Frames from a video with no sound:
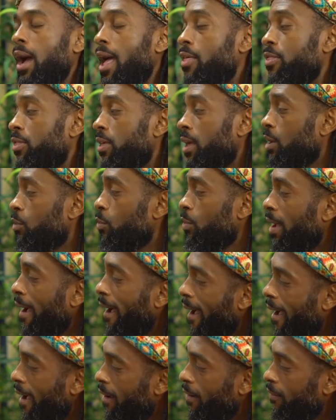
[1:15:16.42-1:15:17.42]
And then we
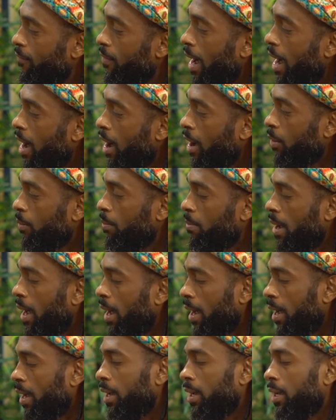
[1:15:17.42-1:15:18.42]
have
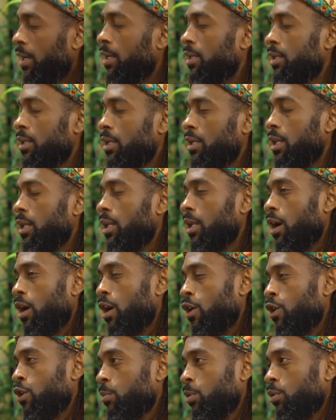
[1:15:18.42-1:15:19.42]
my
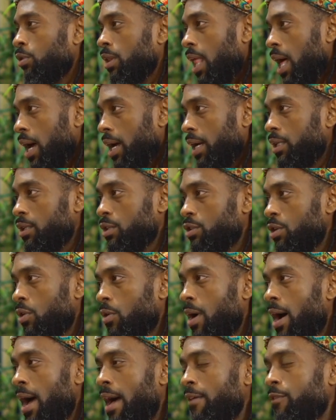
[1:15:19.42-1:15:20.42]
herbal line.
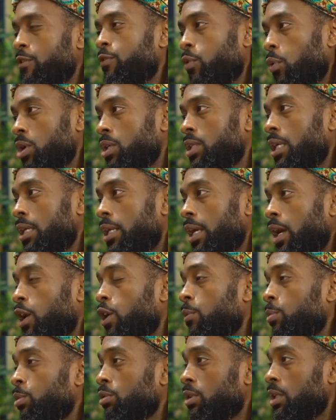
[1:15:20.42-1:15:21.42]
So I have a 14-day
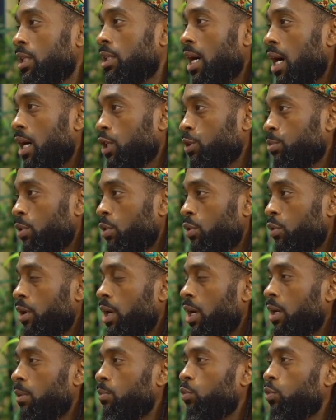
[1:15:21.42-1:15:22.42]
herbal detox
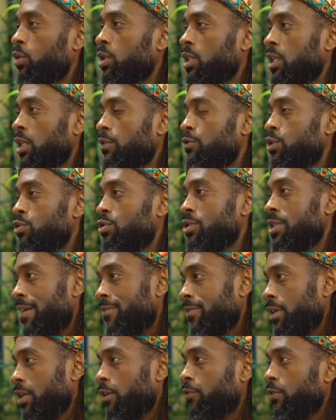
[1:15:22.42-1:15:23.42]
program, which gives you
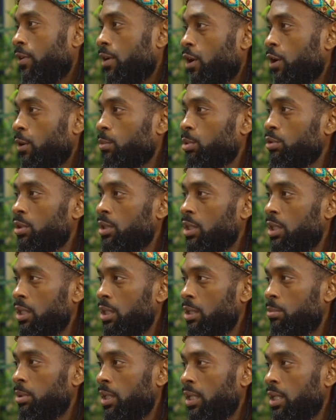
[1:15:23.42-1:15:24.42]
7 different herbal
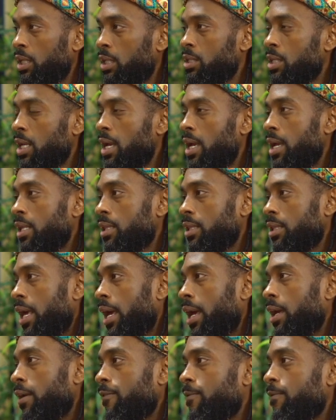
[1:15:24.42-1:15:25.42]
tea blends
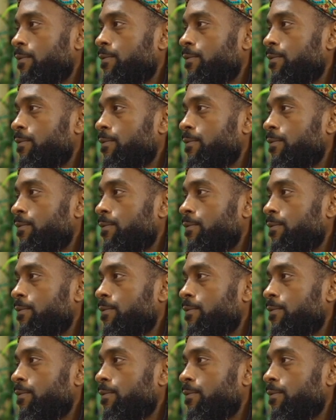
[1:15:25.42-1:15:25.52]
that